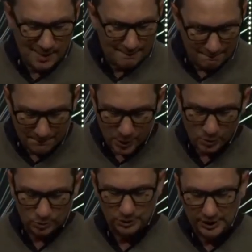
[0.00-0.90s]

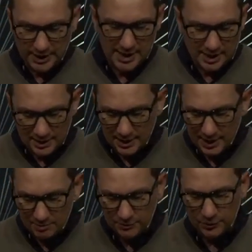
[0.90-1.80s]
boldly in the
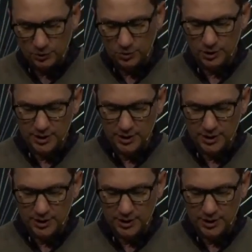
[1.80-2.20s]
name of the Lord.